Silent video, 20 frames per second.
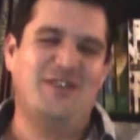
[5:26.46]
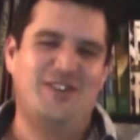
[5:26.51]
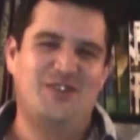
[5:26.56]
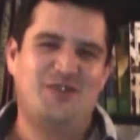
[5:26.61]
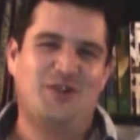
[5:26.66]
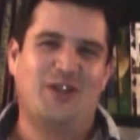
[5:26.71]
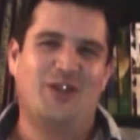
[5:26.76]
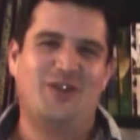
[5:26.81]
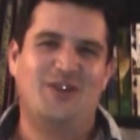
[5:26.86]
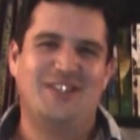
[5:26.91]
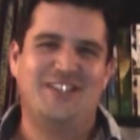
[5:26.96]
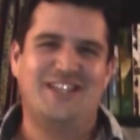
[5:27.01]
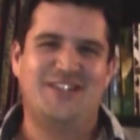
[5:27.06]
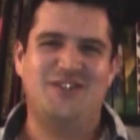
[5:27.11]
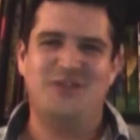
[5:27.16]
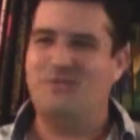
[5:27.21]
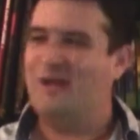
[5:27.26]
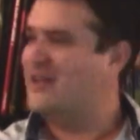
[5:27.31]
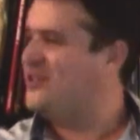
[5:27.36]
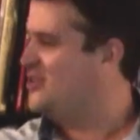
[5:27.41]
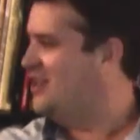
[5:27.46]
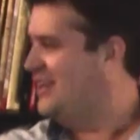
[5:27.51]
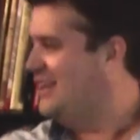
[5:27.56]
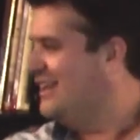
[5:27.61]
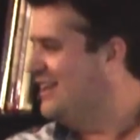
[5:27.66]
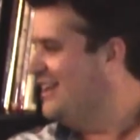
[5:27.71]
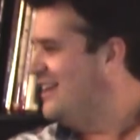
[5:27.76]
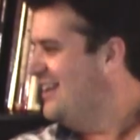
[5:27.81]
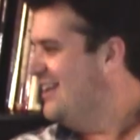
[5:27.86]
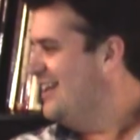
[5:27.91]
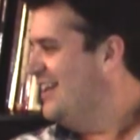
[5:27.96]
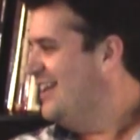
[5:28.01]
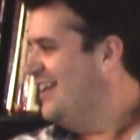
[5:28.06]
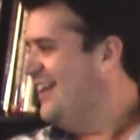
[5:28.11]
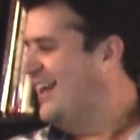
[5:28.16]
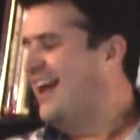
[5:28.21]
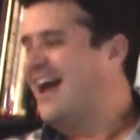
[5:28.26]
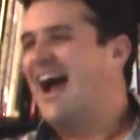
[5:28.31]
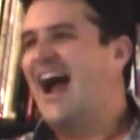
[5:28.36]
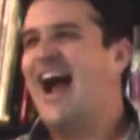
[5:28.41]
a ventriloquist, I should mention.
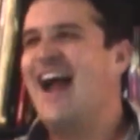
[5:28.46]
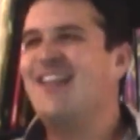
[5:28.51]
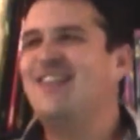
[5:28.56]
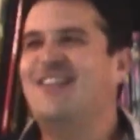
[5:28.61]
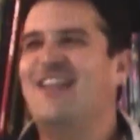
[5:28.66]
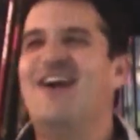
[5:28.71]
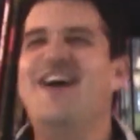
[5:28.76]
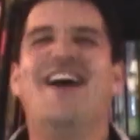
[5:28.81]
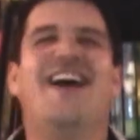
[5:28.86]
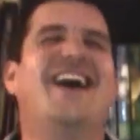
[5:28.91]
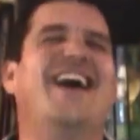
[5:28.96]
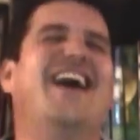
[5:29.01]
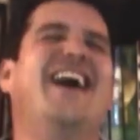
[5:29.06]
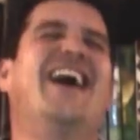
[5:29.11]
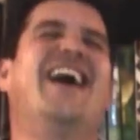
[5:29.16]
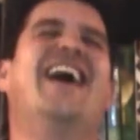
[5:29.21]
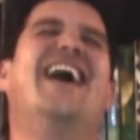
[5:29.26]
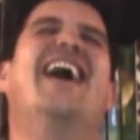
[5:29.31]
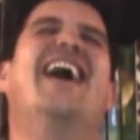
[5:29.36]
I love.